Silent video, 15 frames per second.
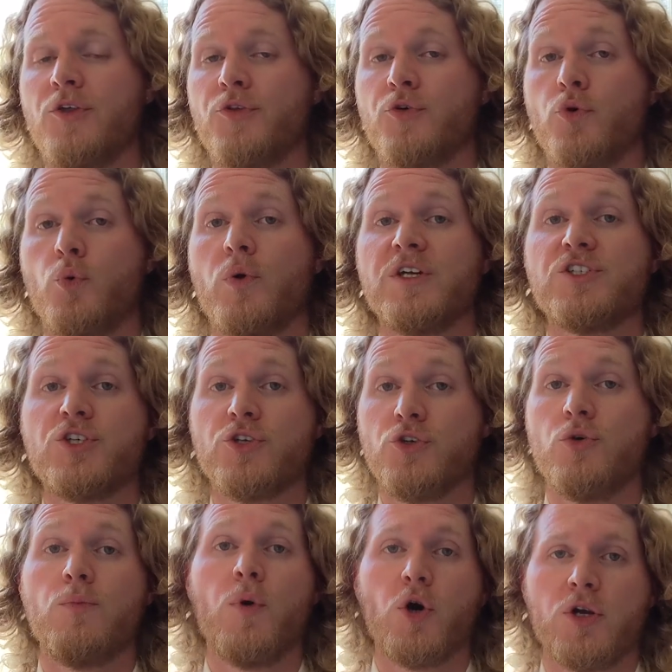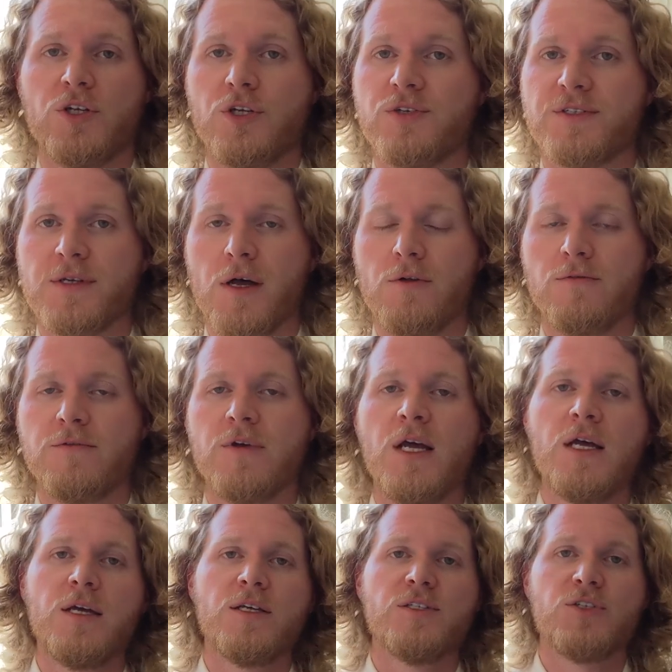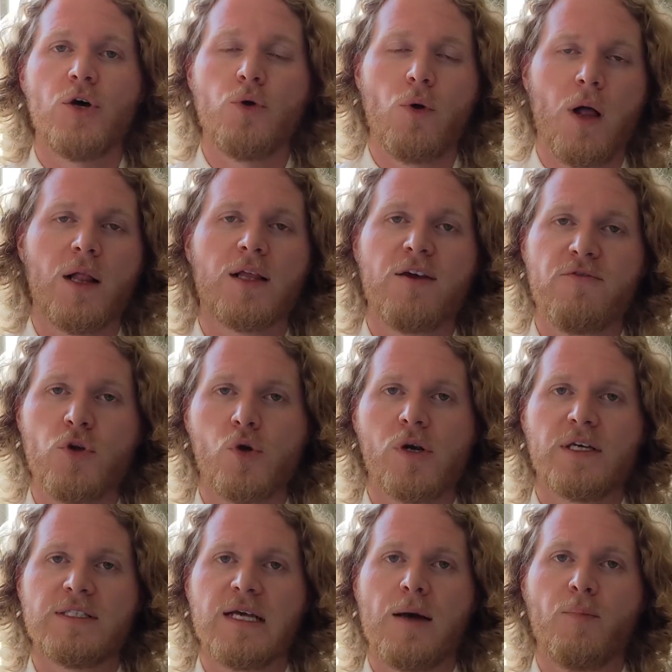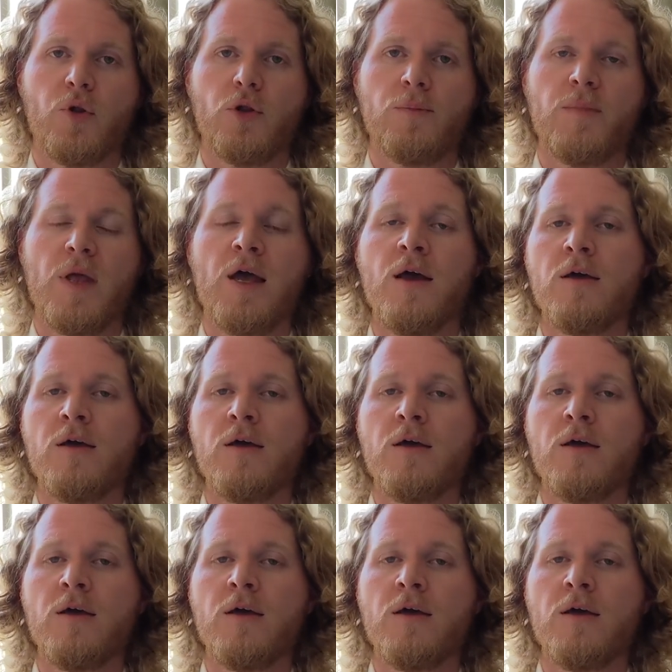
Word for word: through which you bought it yourself. So I'll give you an example.